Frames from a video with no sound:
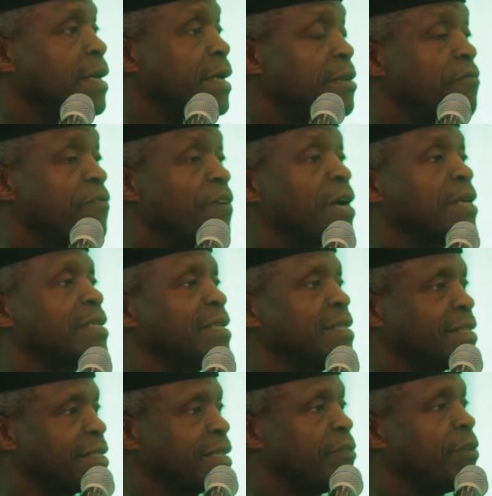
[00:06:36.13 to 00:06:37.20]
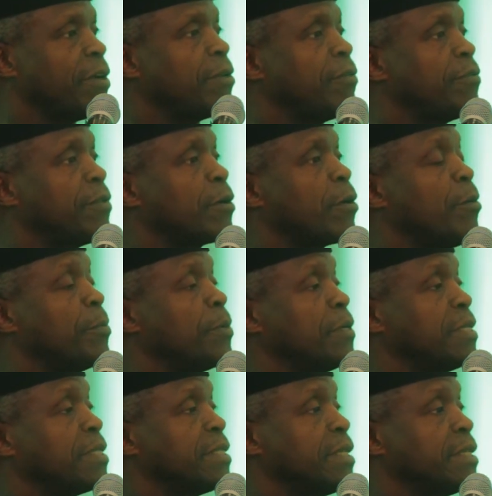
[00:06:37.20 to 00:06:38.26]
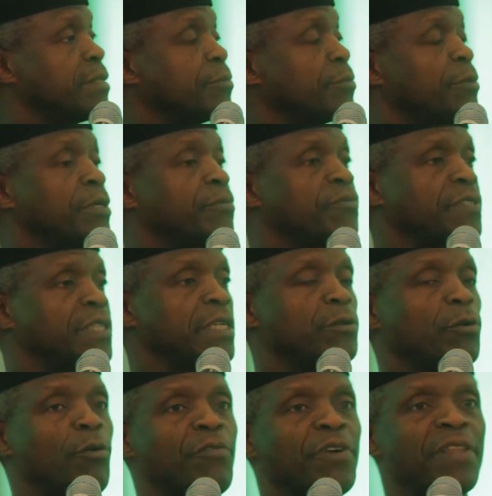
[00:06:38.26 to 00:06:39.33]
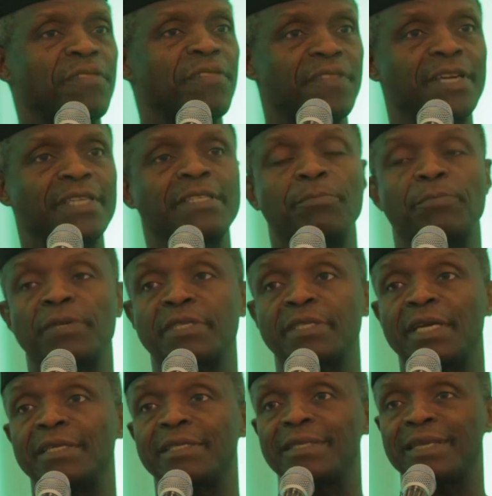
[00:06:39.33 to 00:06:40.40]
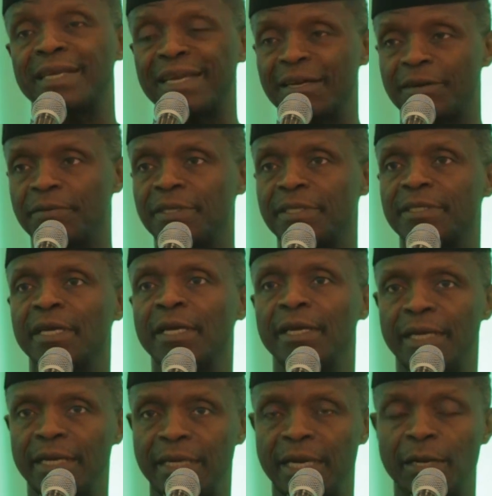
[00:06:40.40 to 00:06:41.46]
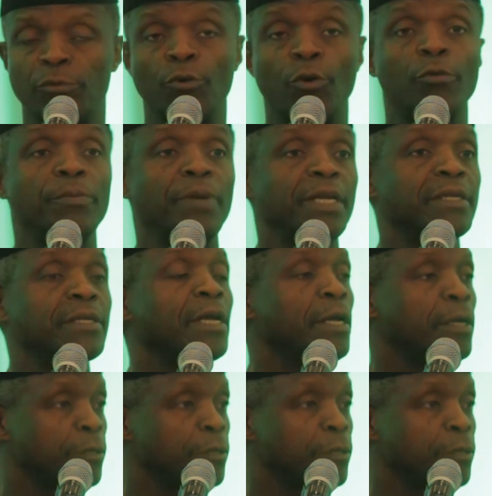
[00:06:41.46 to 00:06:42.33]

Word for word: In fact, in several of the communities, we've seen over 30% increase in enrollment